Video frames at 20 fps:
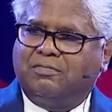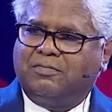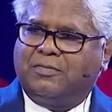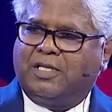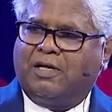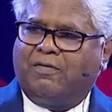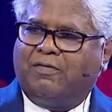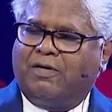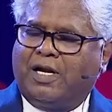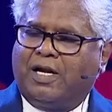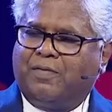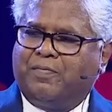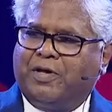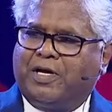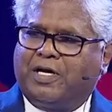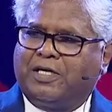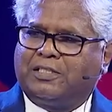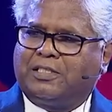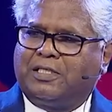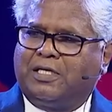They will not be
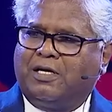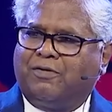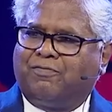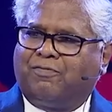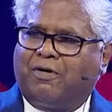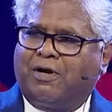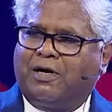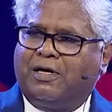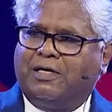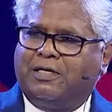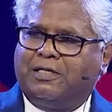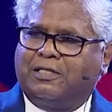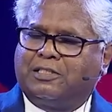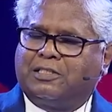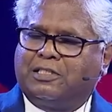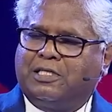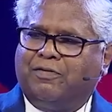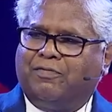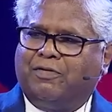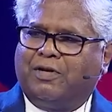considered
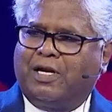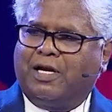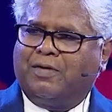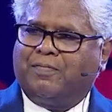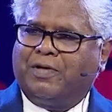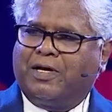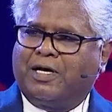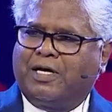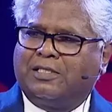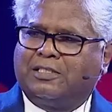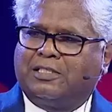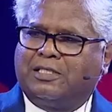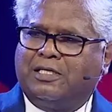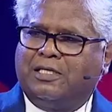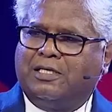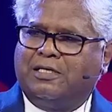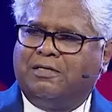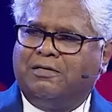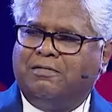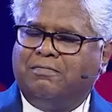foreigners. They will not be
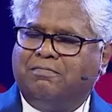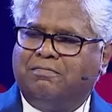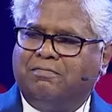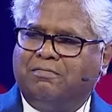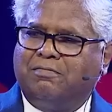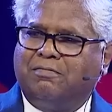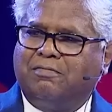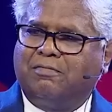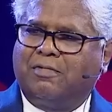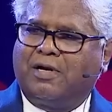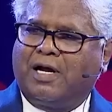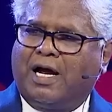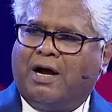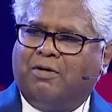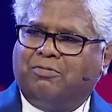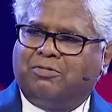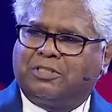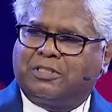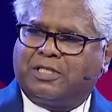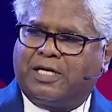considered
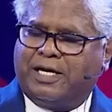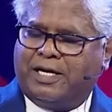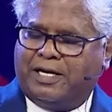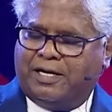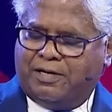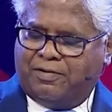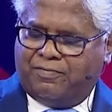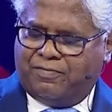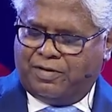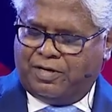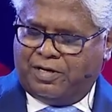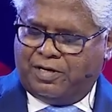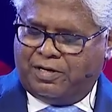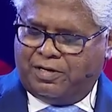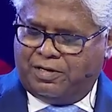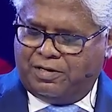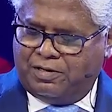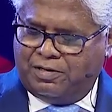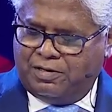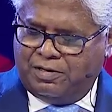outside of the
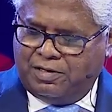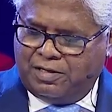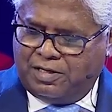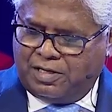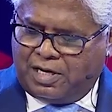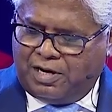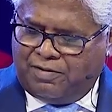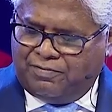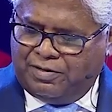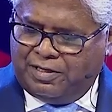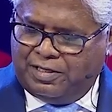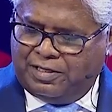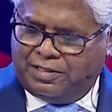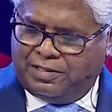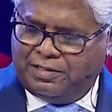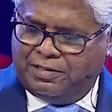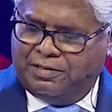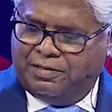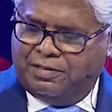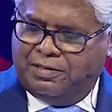covenant.